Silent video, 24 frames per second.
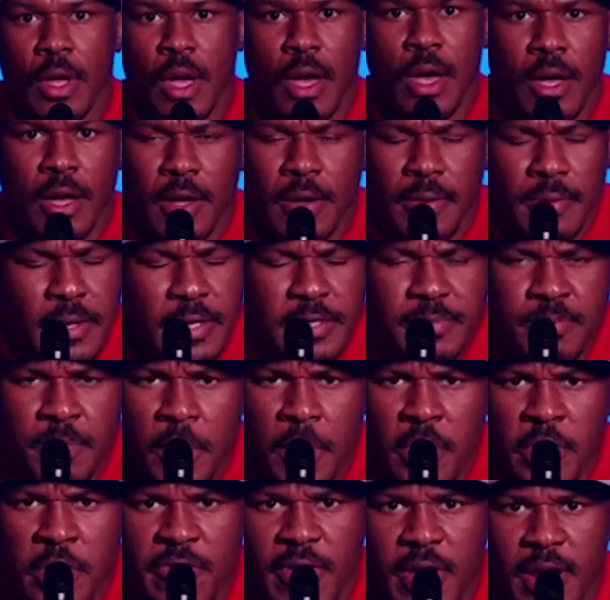Uh, it's
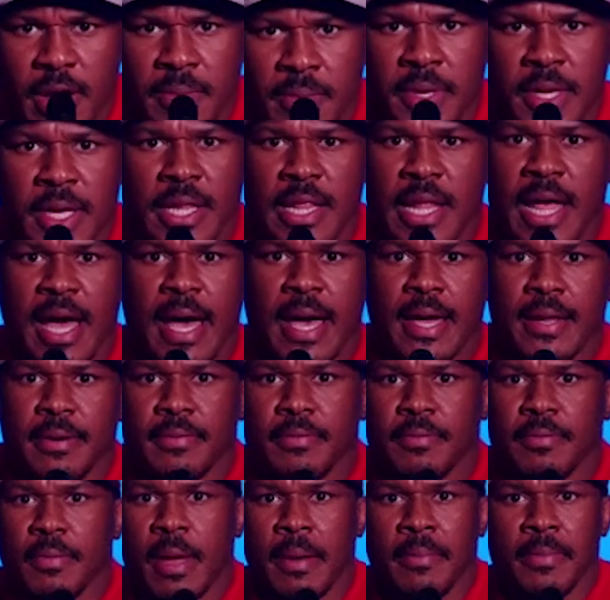motivated me a lot.
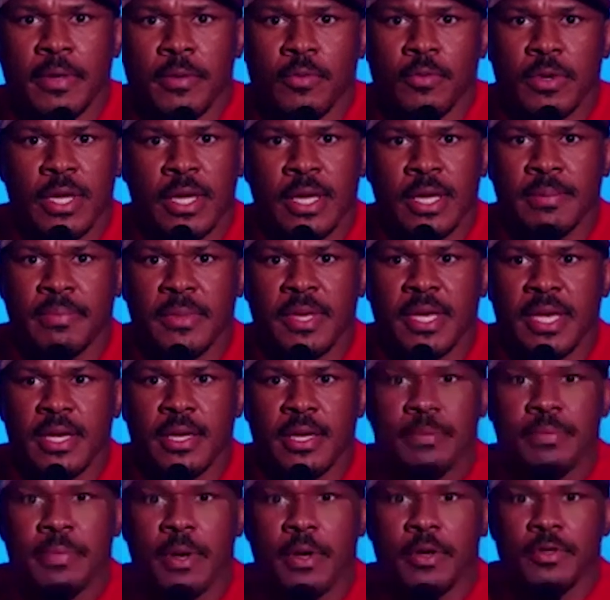I mean, we, me and
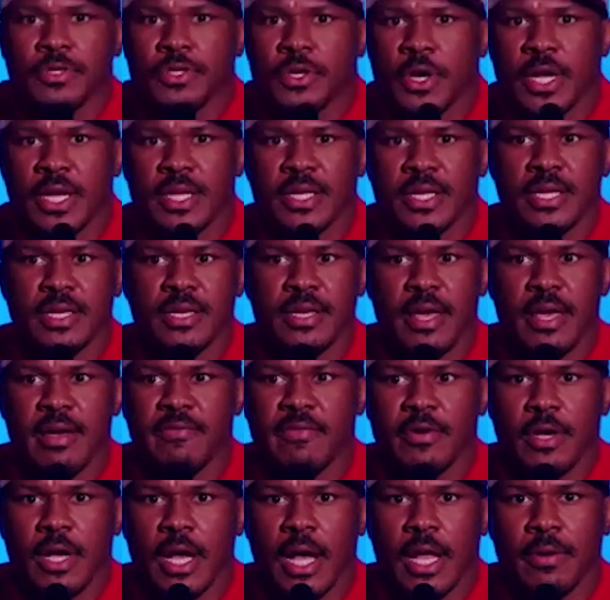him both trained in
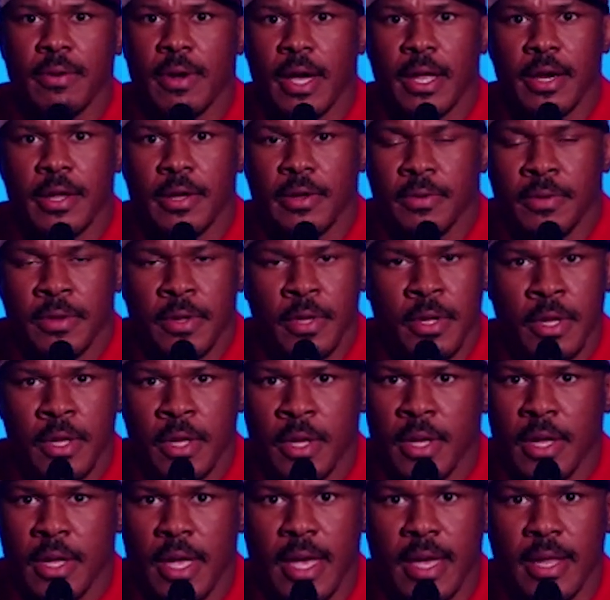Denver, Colorado,
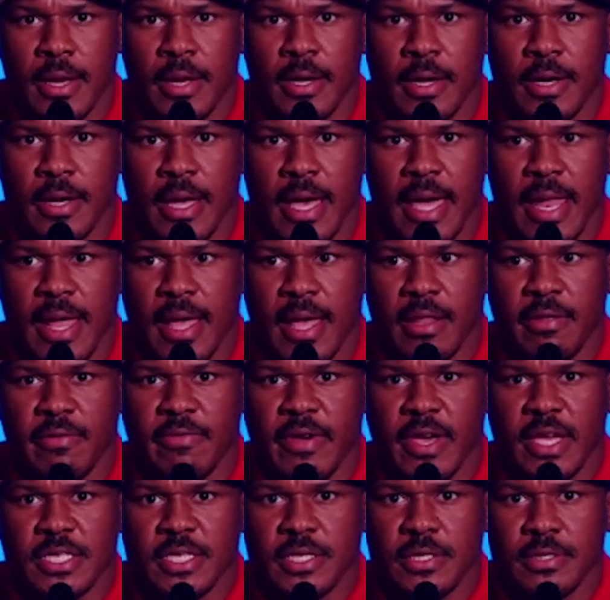and uh, at
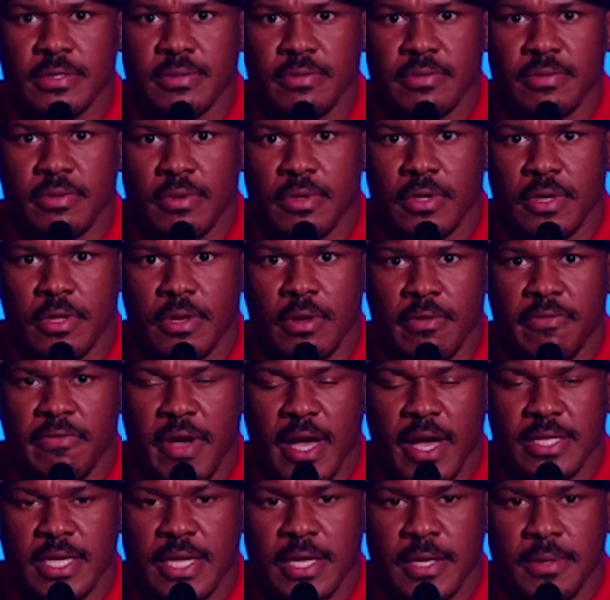Elevation, you know,
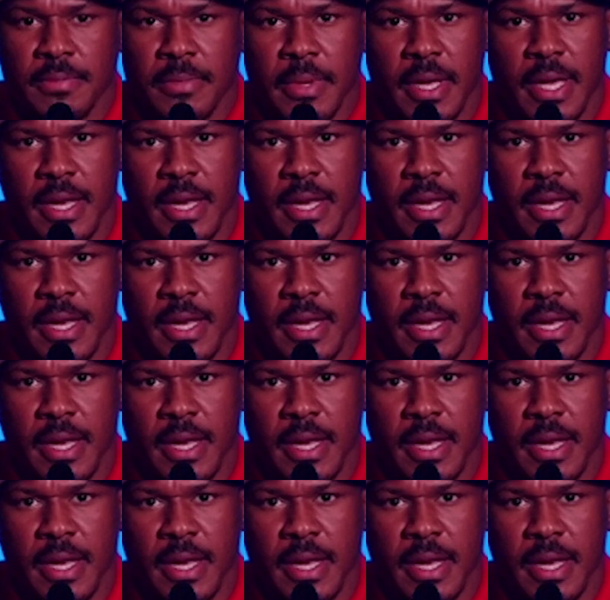fight team.